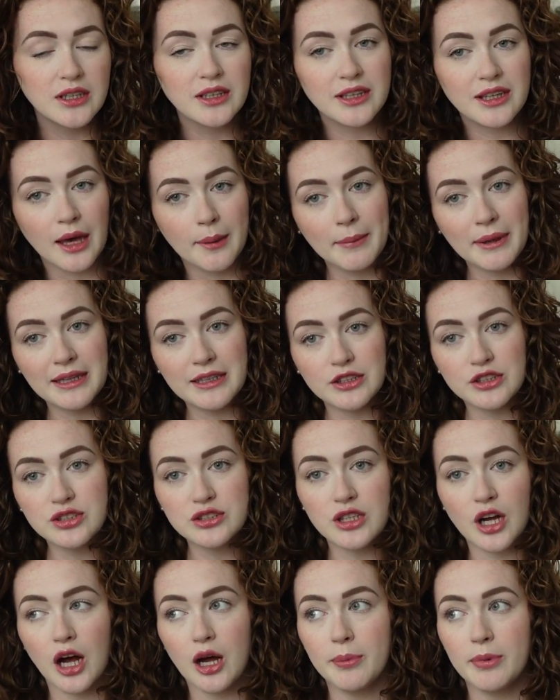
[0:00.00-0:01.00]
get my little
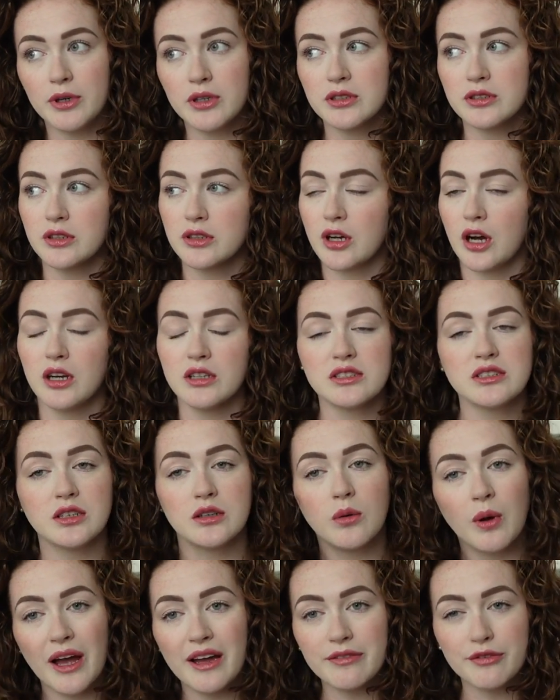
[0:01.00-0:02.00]
Starbucks or Costa
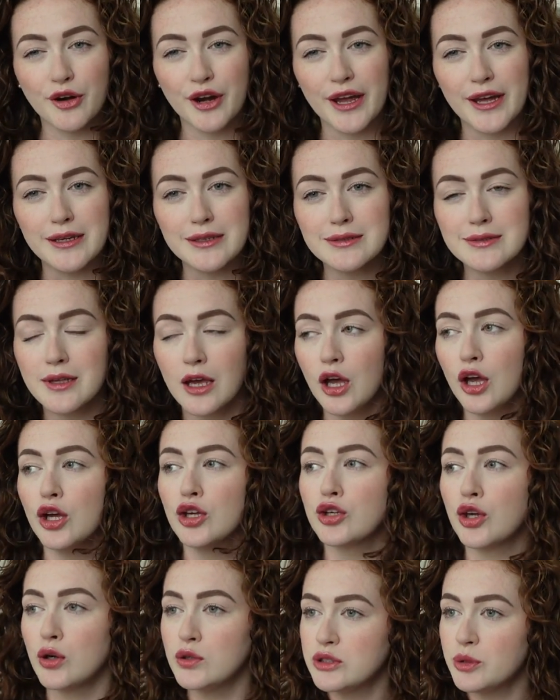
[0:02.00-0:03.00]
or whatever it is,
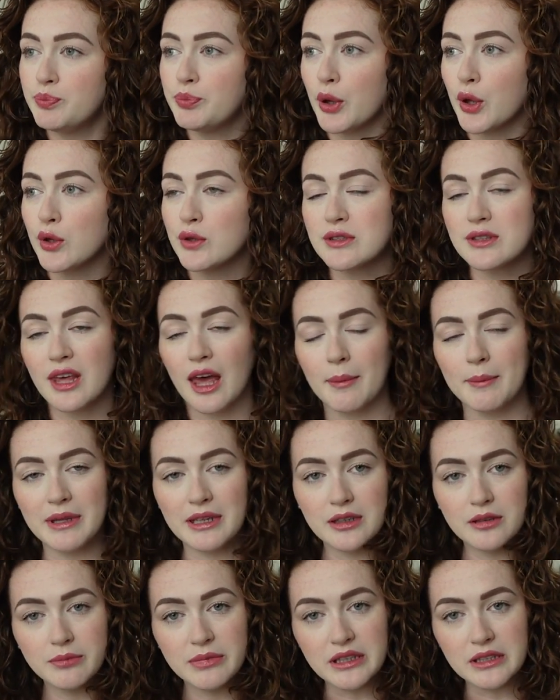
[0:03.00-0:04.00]
go to Boots, get my
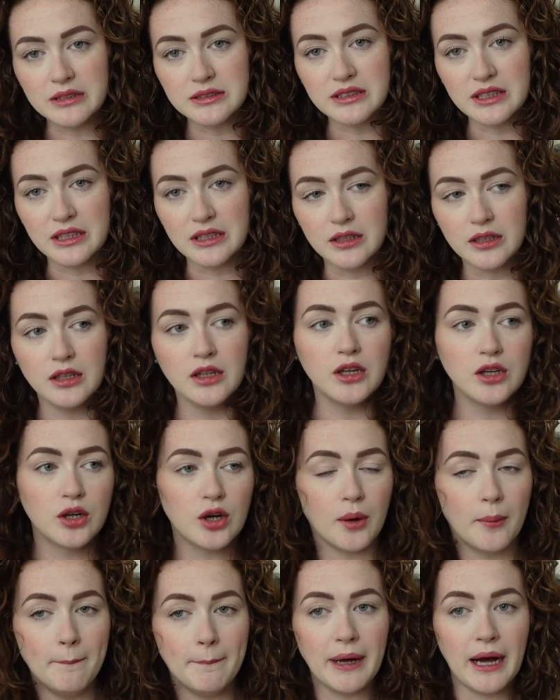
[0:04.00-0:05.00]
little meal deal,
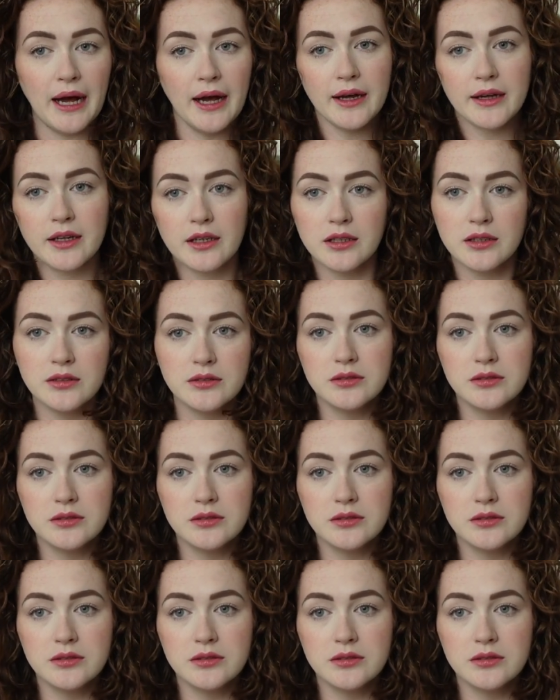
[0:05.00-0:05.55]
come back,